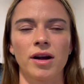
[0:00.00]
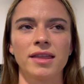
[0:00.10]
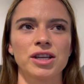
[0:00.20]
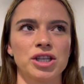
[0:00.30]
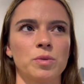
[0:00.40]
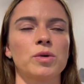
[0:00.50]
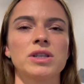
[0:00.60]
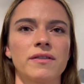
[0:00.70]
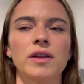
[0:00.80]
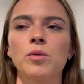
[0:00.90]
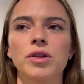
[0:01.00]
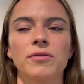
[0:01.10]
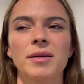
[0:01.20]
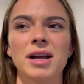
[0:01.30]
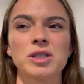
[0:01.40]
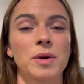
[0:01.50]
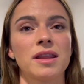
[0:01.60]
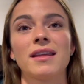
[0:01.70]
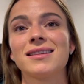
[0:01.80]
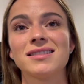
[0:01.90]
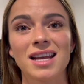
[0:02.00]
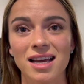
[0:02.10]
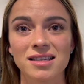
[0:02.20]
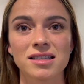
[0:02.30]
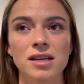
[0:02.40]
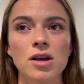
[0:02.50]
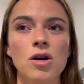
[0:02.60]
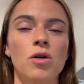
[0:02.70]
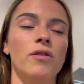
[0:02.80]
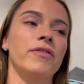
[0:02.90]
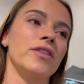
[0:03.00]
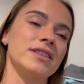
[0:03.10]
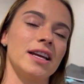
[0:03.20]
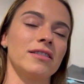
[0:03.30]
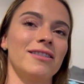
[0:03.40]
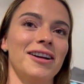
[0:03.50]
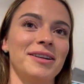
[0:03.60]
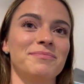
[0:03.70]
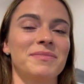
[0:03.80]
I think she will definitely want the rematch, whether that's next or further down the line.